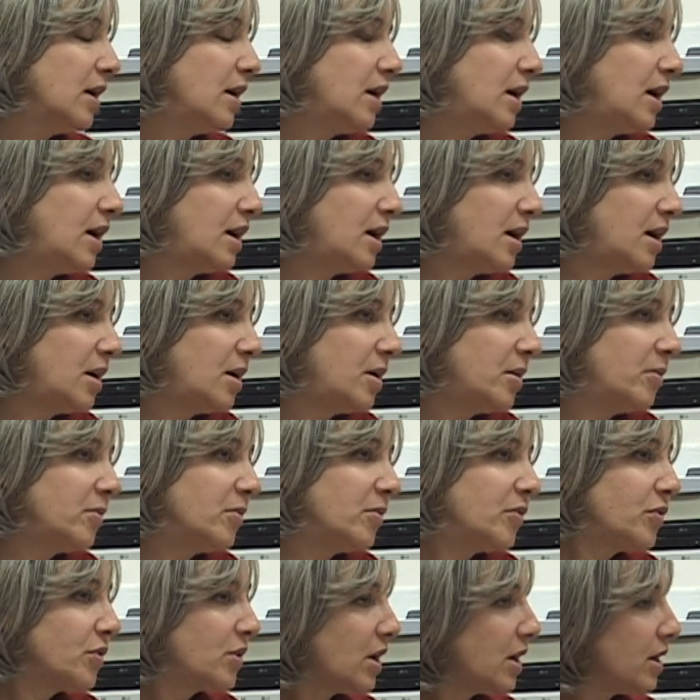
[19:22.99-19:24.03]

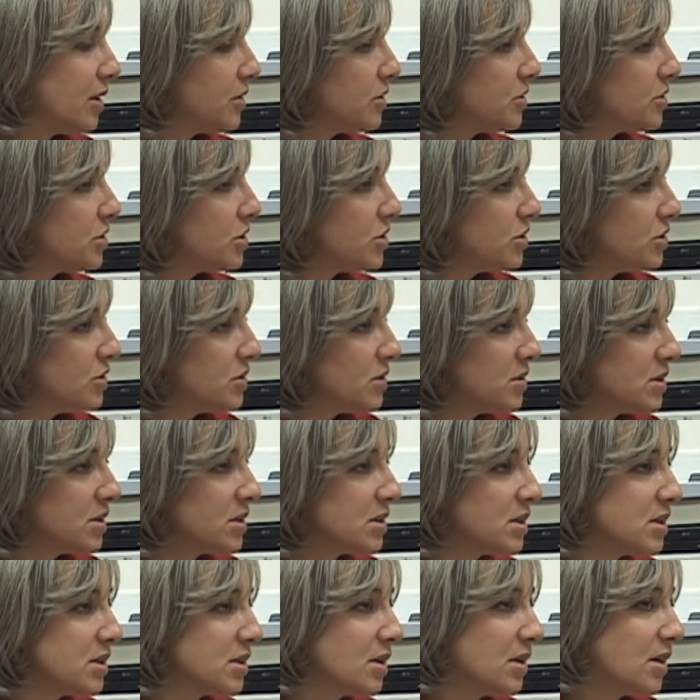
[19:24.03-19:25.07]
For other
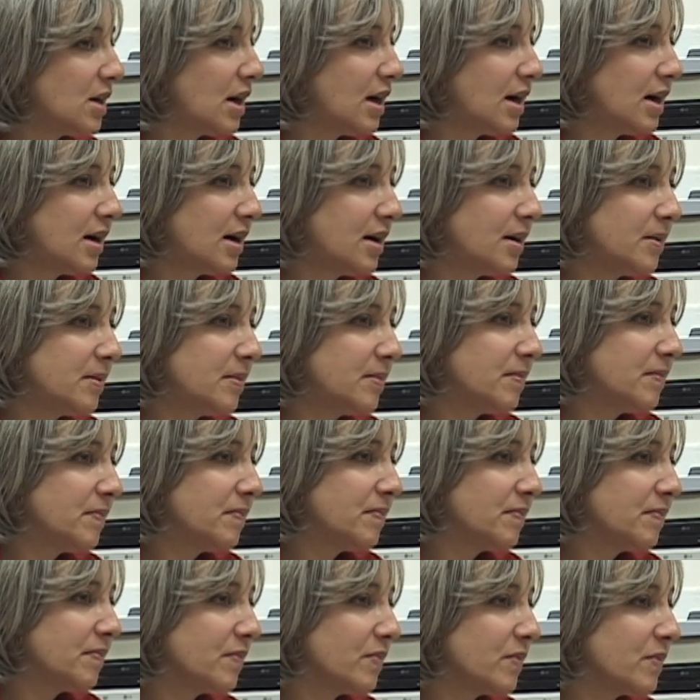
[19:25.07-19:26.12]
students,
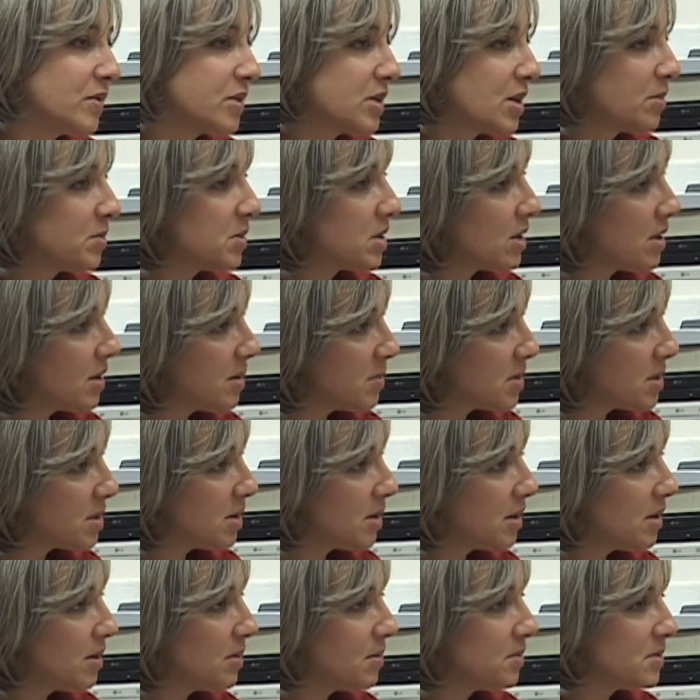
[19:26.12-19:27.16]
sometimes
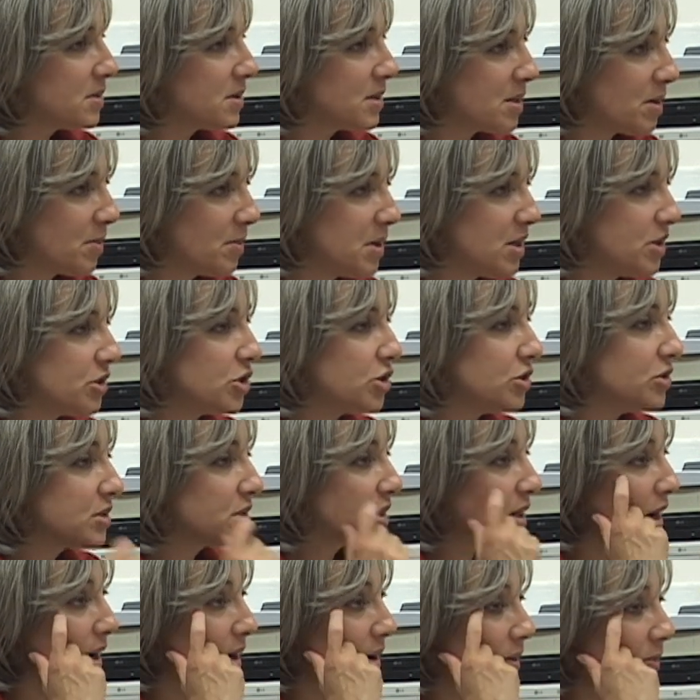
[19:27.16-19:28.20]
some issues
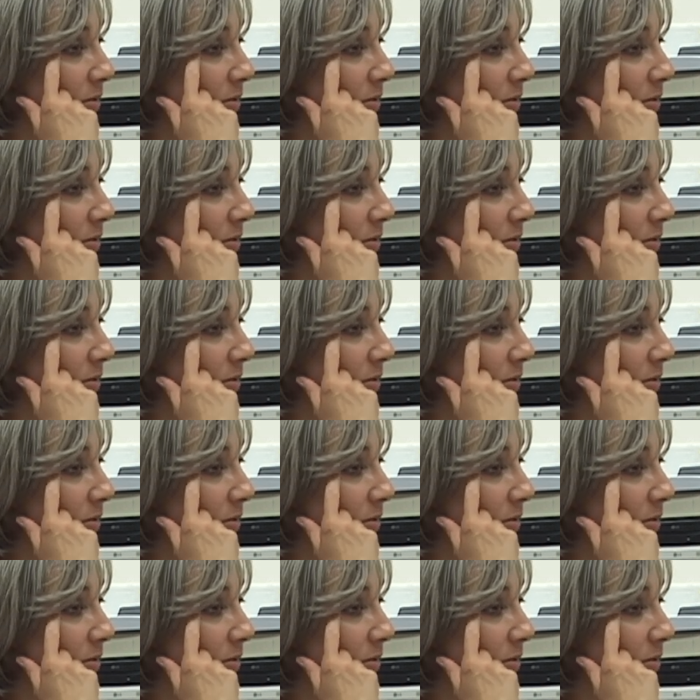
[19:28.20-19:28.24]
come